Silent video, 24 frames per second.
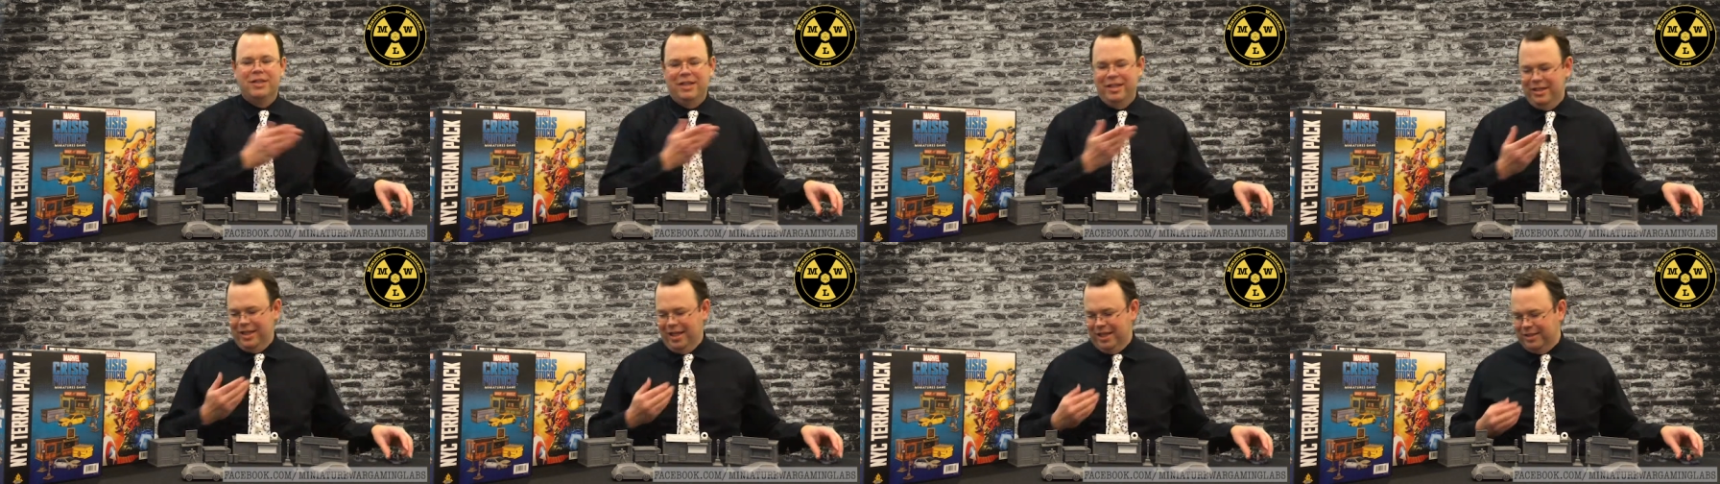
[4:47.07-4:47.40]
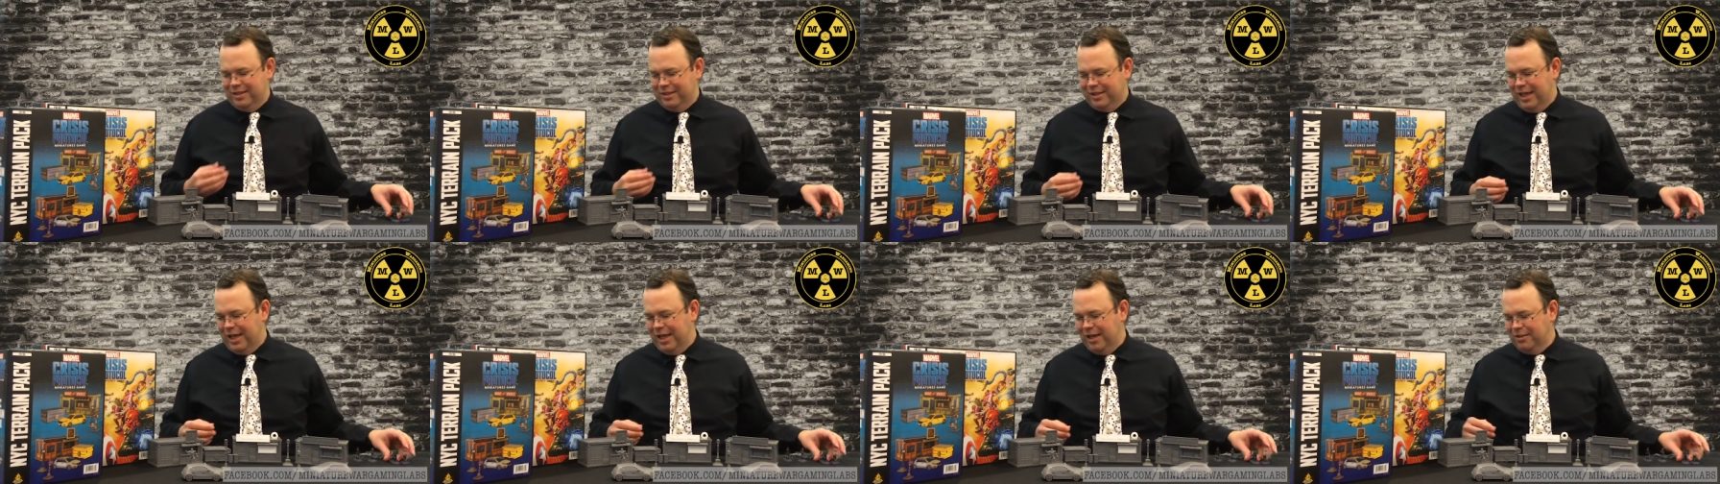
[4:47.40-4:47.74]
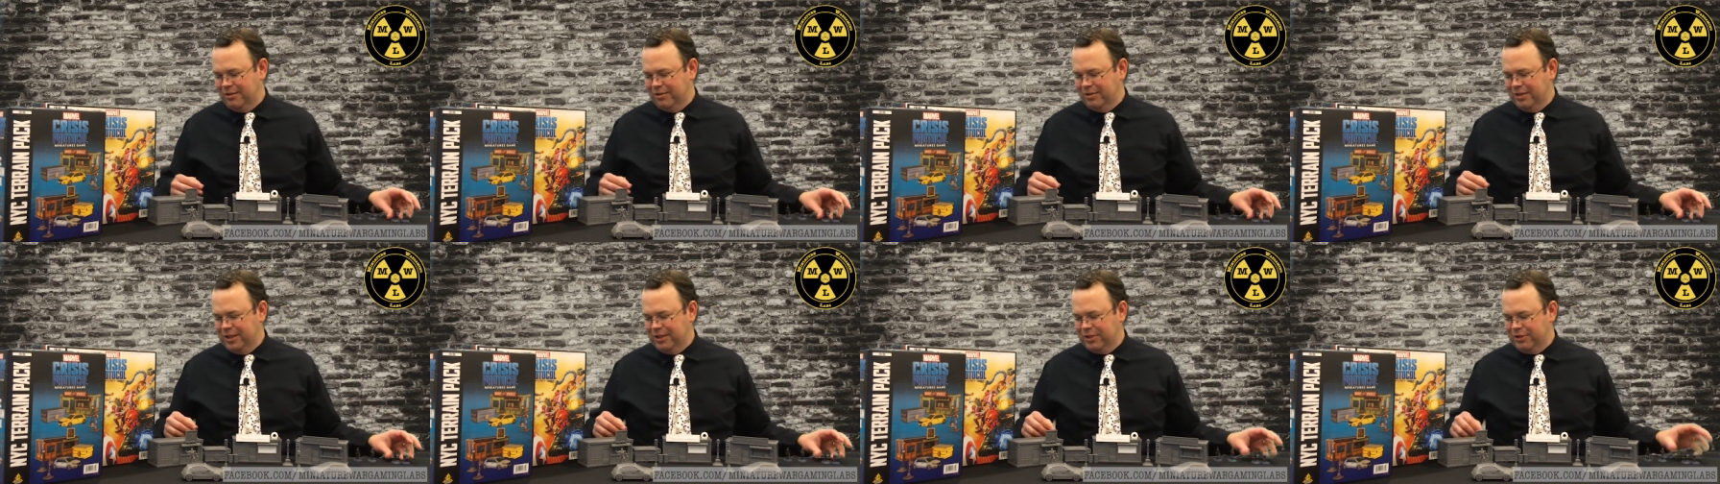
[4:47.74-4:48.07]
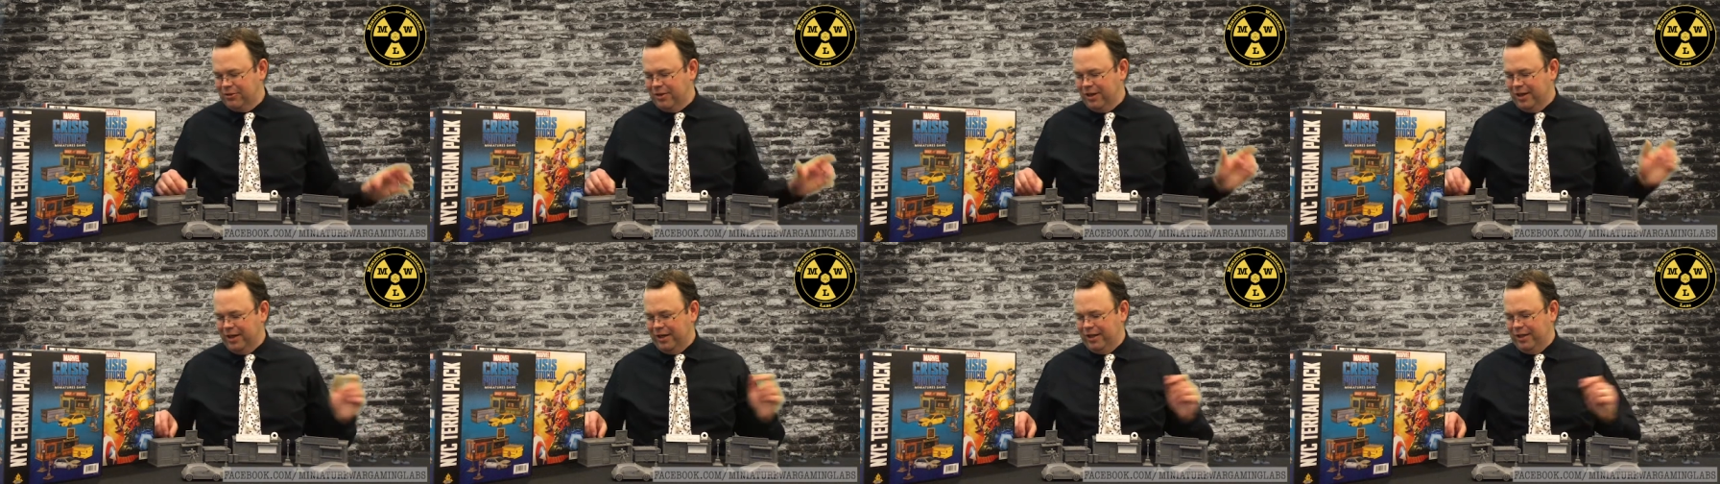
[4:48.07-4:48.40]
in that scale. Let's
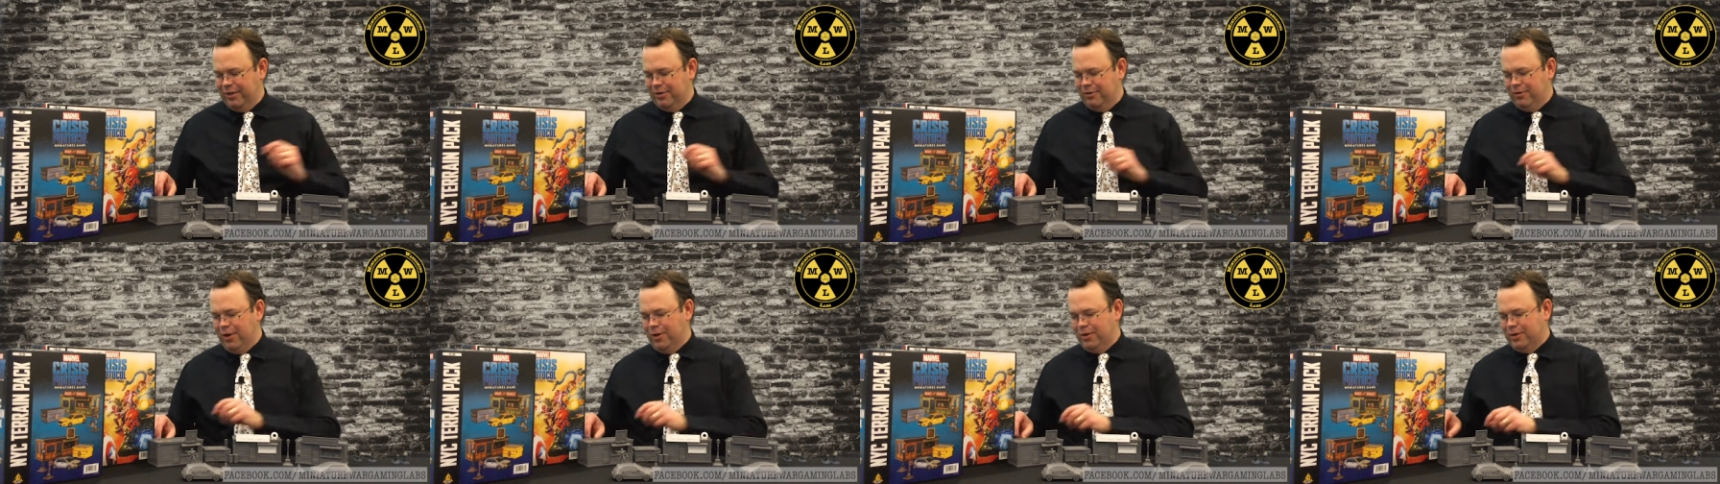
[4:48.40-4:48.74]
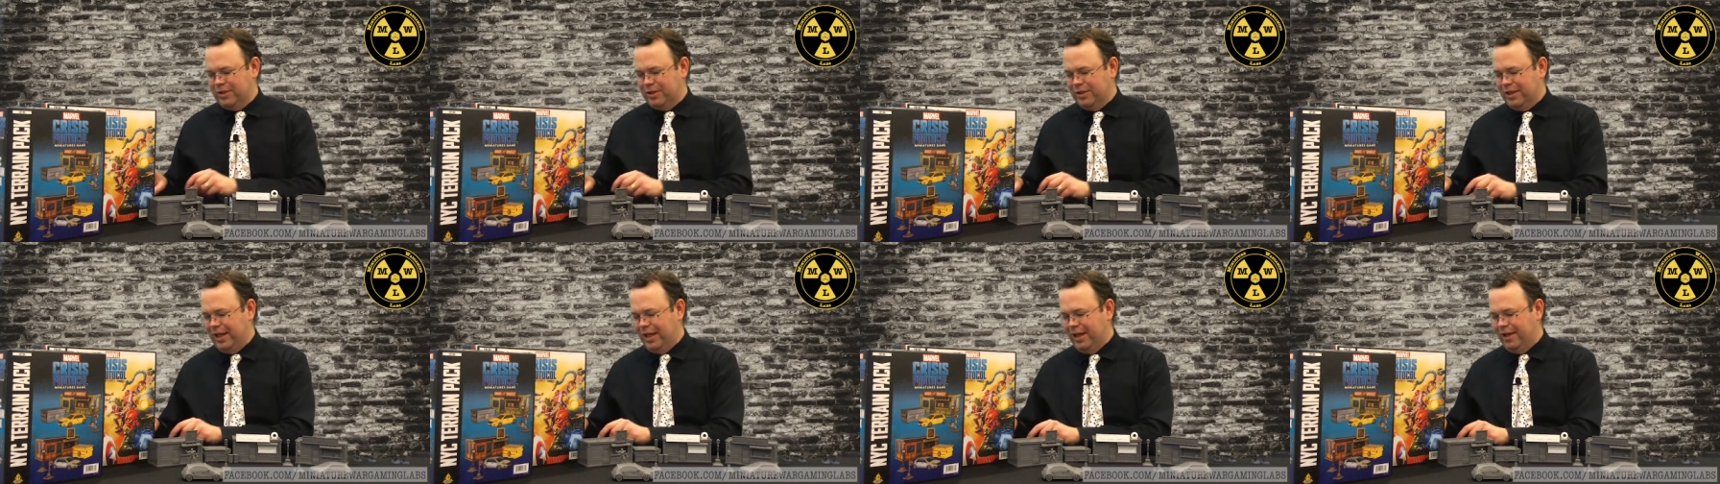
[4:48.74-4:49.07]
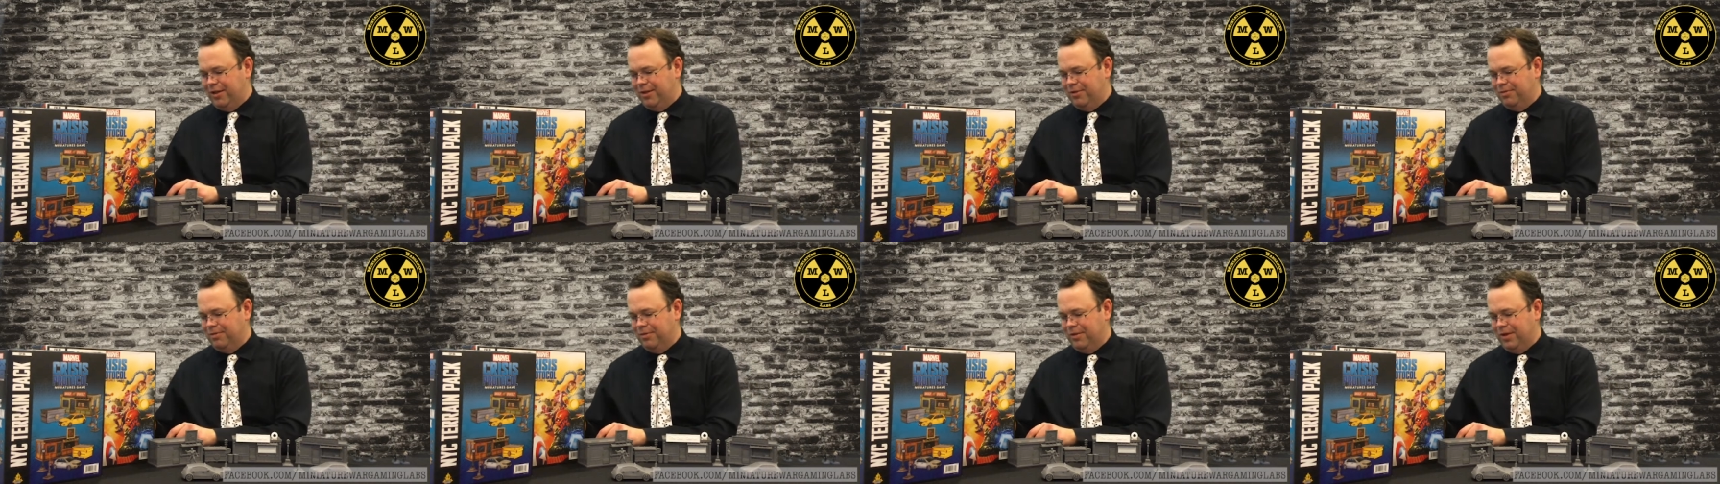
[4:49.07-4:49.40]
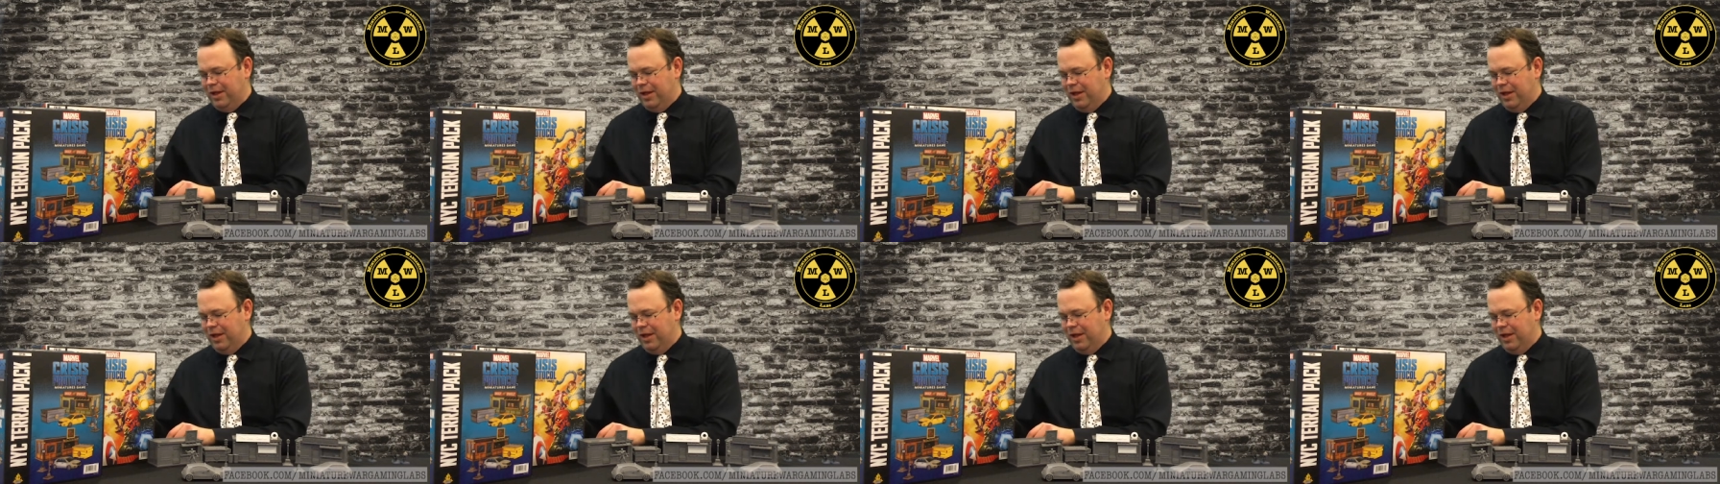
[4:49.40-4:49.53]
try heroic scale.